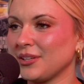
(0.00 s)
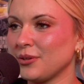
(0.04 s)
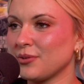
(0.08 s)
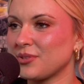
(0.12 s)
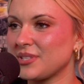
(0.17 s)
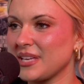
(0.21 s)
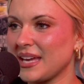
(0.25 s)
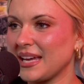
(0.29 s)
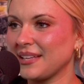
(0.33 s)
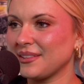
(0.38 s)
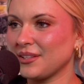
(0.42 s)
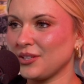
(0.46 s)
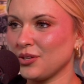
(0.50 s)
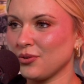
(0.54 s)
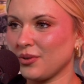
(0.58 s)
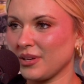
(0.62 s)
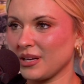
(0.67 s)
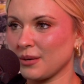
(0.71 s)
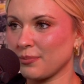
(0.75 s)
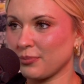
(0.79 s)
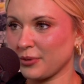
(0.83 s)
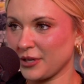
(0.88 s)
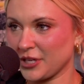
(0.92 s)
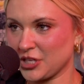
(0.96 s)
You saying that you
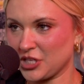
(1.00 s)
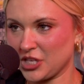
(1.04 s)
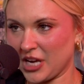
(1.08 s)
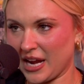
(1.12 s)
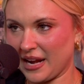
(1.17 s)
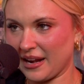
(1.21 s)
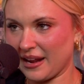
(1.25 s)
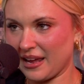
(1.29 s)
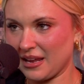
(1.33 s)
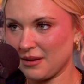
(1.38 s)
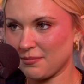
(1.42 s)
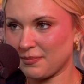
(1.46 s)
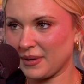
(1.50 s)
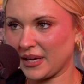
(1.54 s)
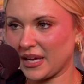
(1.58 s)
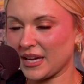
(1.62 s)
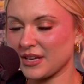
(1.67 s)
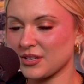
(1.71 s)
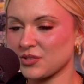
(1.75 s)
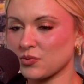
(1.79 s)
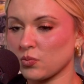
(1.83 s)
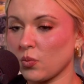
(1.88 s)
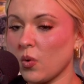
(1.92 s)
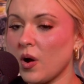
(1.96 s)
can appreciate it
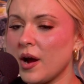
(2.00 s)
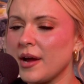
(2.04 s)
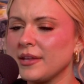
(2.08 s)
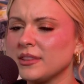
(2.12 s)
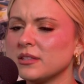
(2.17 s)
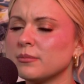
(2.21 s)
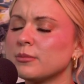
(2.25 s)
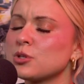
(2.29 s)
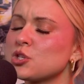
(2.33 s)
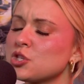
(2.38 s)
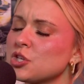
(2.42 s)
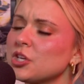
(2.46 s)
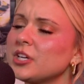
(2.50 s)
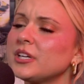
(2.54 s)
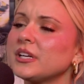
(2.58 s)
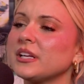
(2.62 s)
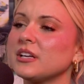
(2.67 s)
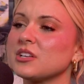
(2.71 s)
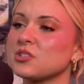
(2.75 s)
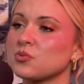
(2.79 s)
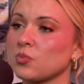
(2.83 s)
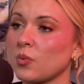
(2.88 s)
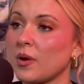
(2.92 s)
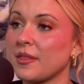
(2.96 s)
because one, the
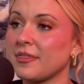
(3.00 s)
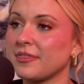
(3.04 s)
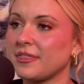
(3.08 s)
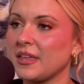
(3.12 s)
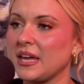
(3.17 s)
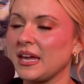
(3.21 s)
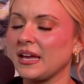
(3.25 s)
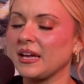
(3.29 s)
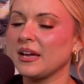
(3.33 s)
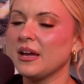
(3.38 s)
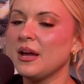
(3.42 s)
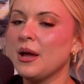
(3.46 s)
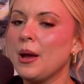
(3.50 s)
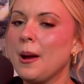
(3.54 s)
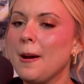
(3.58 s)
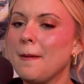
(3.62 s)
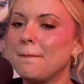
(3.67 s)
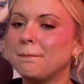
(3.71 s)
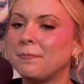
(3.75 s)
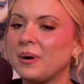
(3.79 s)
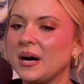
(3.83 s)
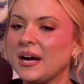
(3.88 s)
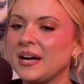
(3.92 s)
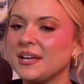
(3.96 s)
maturity is one thing,
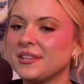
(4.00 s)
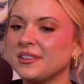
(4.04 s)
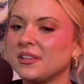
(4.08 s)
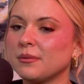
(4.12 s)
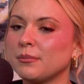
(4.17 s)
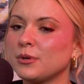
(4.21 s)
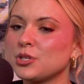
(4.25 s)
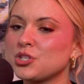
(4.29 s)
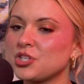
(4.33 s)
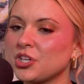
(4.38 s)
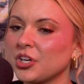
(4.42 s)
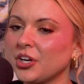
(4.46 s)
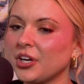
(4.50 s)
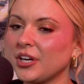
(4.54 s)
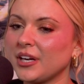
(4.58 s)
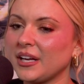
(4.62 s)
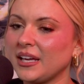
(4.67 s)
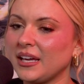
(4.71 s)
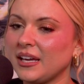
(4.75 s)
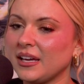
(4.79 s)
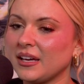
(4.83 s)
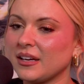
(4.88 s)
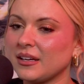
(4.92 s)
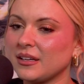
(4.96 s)
but the
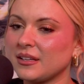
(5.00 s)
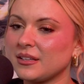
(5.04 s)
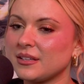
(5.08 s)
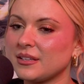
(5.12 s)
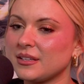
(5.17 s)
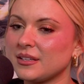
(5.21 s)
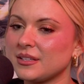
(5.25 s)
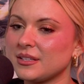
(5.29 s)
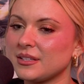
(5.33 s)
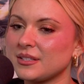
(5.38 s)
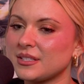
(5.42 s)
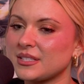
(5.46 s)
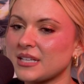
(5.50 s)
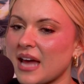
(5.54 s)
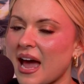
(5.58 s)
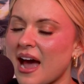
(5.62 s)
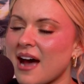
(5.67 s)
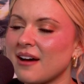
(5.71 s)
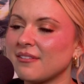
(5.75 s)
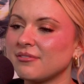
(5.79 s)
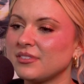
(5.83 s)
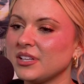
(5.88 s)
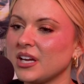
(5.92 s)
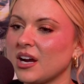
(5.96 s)
maturity to
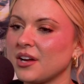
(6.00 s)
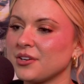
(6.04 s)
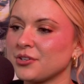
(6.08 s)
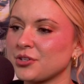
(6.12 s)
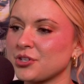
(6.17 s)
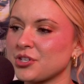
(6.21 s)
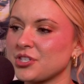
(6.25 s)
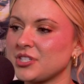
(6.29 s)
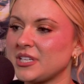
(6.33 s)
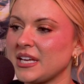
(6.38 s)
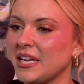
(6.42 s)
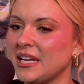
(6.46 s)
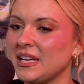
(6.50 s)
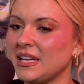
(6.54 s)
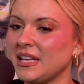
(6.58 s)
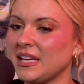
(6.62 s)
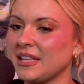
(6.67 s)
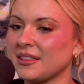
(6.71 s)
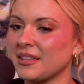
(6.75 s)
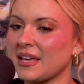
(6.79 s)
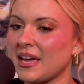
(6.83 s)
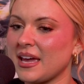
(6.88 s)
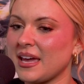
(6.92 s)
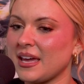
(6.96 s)
have the
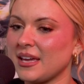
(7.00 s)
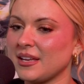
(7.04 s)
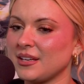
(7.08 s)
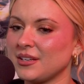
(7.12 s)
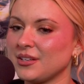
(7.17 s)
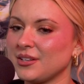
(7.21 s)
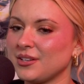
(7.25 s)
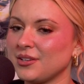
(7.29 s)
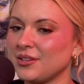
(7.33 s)
understanding that